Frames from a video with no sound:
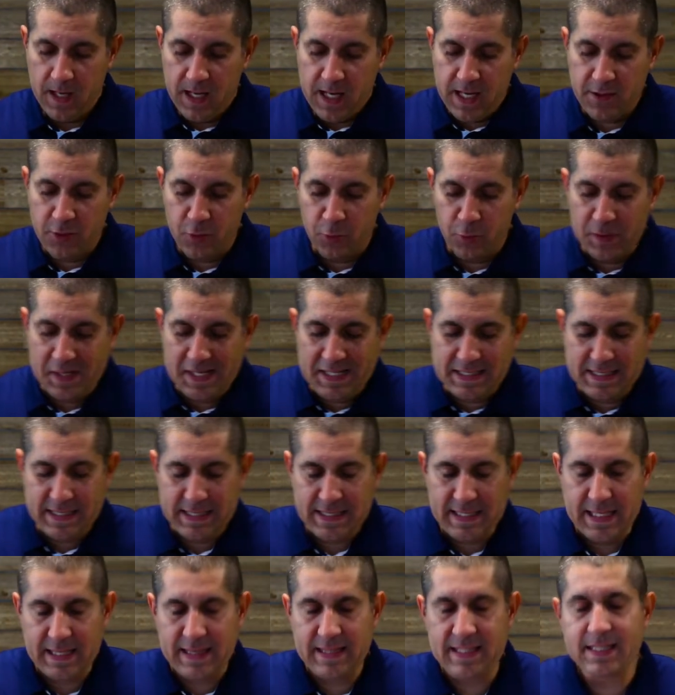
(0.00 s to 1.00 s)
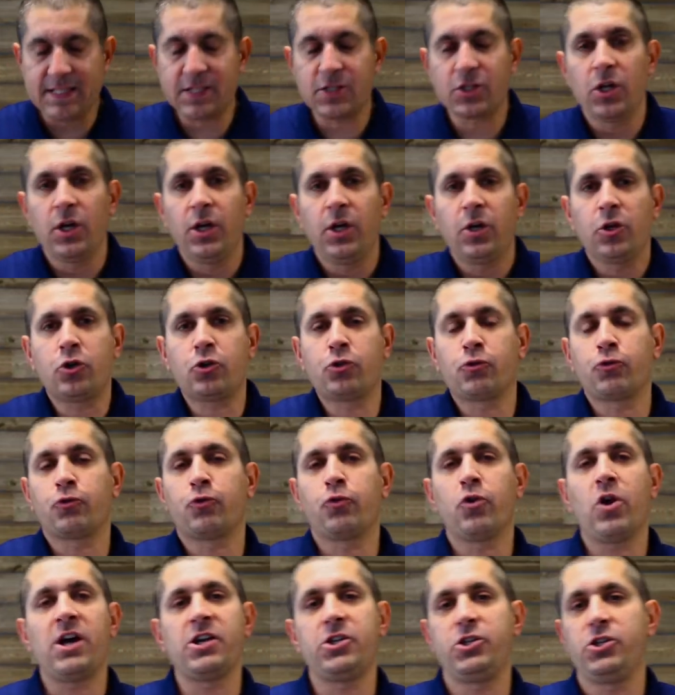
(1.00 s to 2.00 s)
And the reason that this
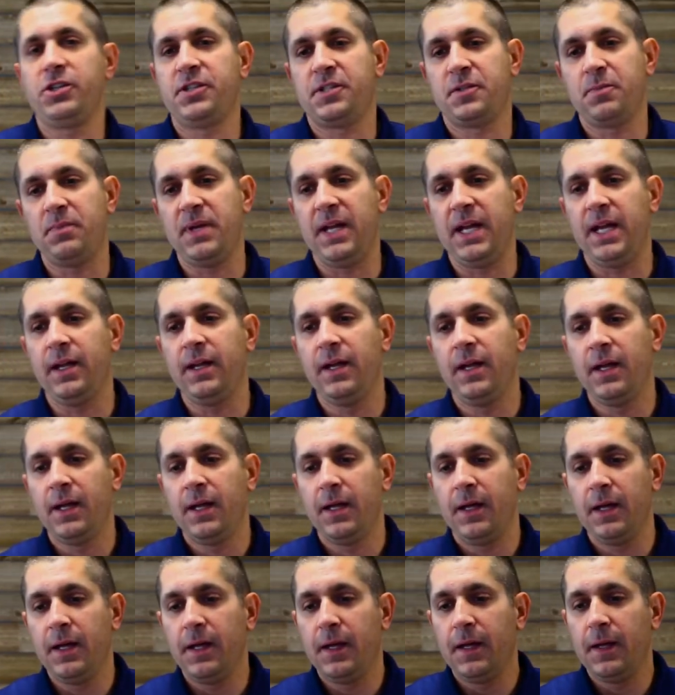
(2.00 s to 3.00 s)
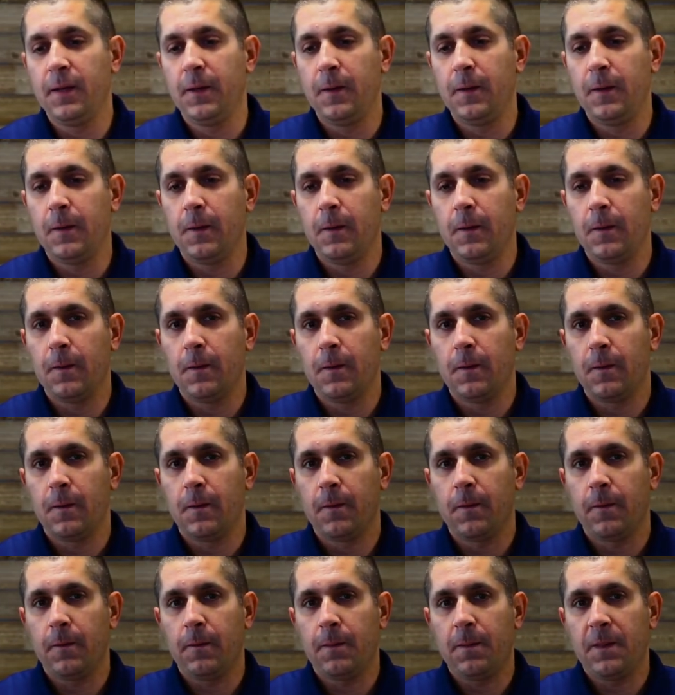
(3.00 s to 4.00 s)
crushes me
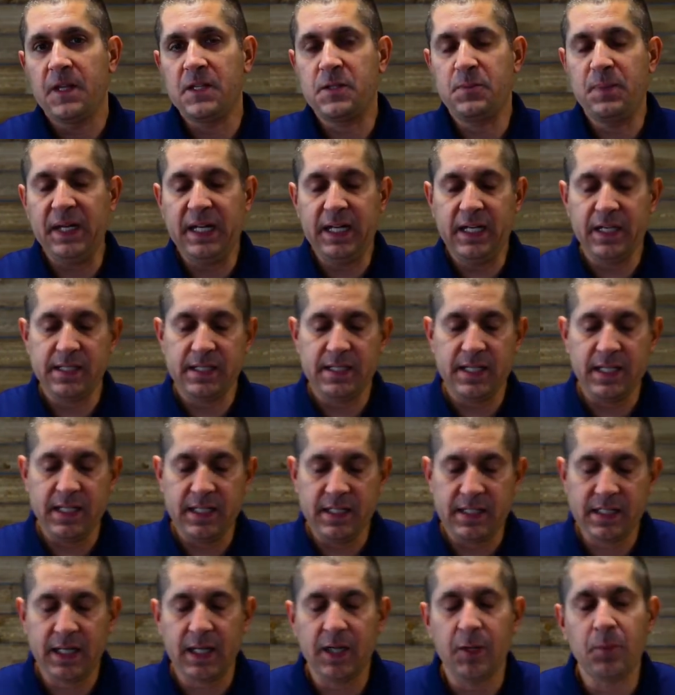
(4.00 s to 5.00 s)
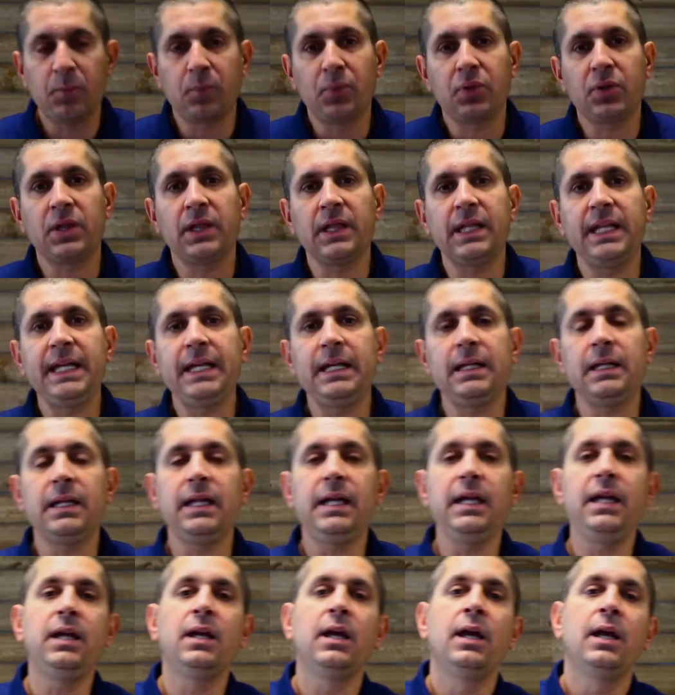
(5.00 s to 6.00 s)
is because it is
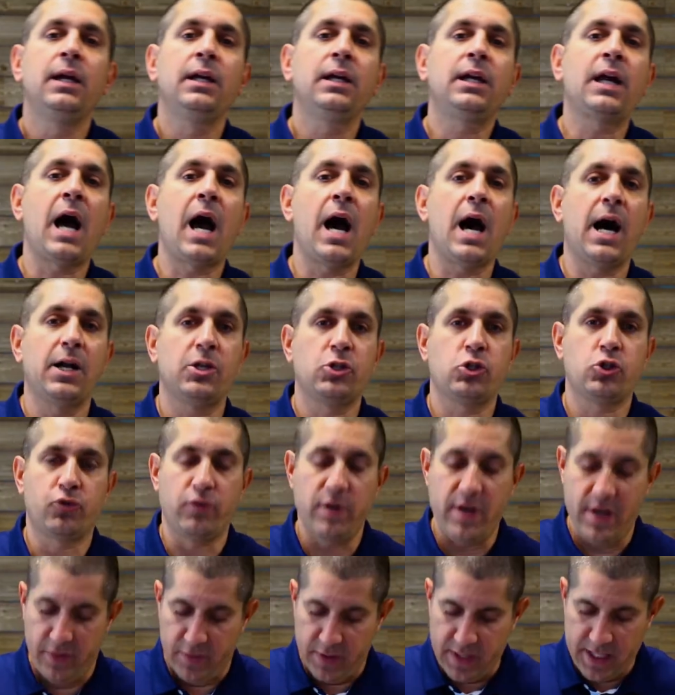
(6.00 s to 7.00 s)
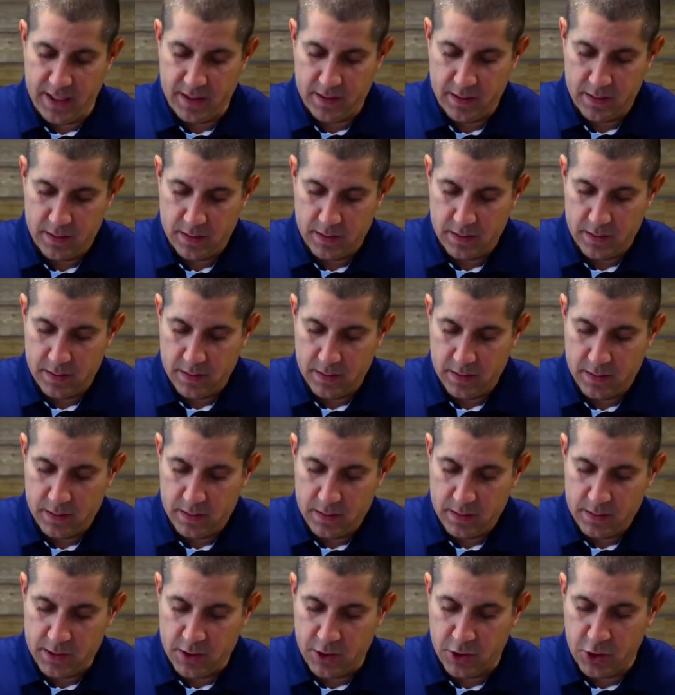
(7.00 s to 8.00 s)
completely contrary
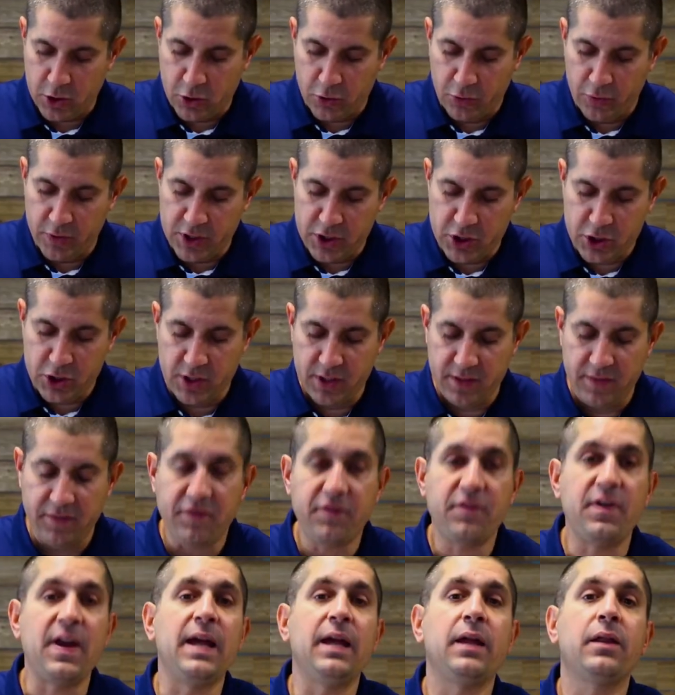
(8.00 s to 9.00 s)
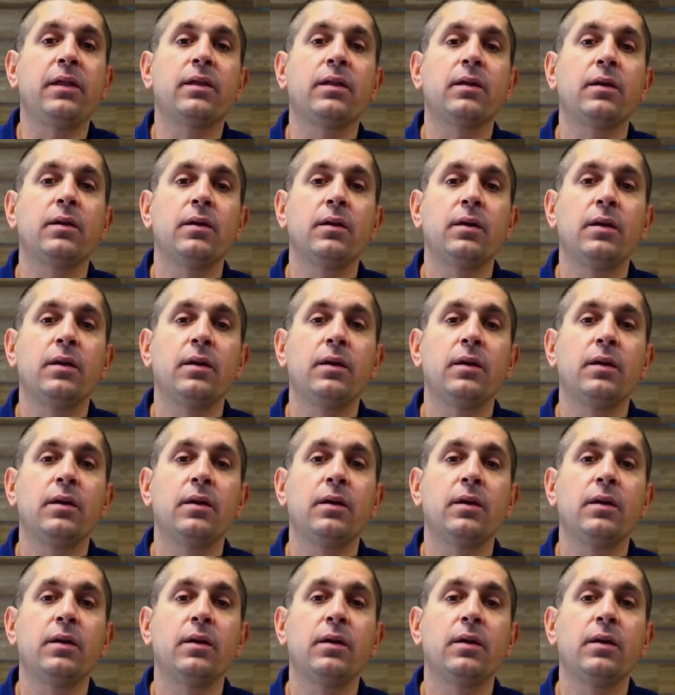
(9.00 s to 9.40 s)
to the Christian faith.